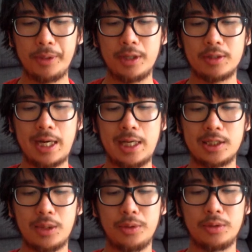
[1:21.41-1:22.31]
because
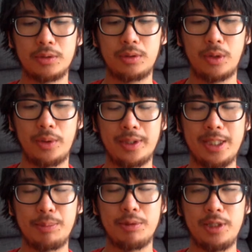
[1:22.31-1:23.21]
as I was going
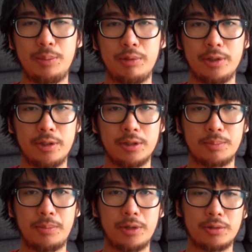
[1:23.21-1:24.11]
deeper and deeper into
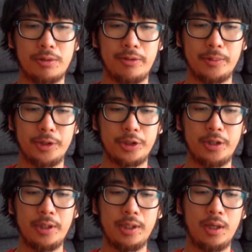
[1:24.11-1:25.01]
this personal development
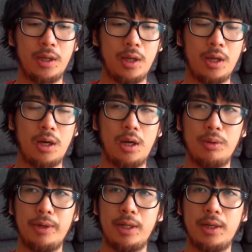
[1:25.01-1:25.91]
journey,
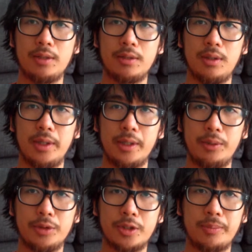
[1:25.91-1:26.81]
I realized that
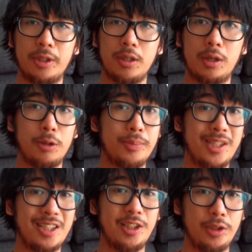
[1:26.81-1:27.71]
like it was something that I could
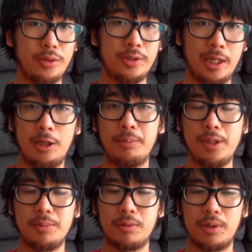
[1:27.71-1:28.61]
potentially do to
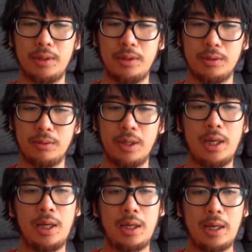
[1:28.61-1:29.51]
help people, right? You know,
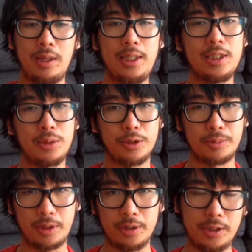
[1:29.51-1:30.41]
at least it
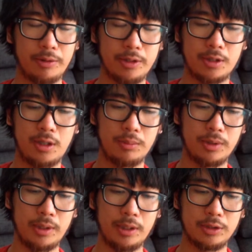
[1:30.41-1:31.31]
was my idea at the
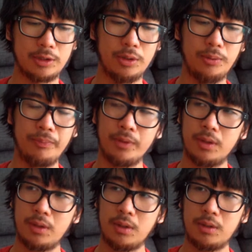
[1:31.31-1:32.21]
time, right? And so
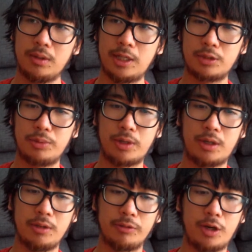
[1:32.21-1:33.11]
that's what
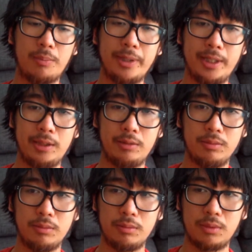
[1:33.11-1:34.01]
kind of got me,
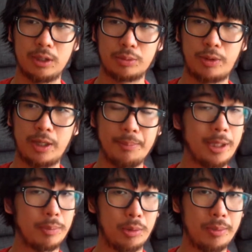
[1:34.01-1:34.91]
that's why I
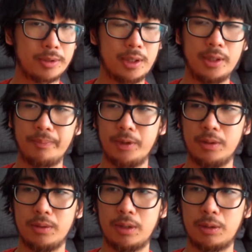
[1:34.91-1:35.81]
made my website, you
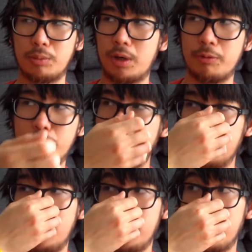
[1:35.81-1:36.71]
know. And I've
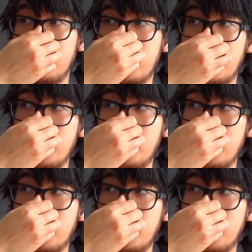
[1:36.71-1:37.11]
written like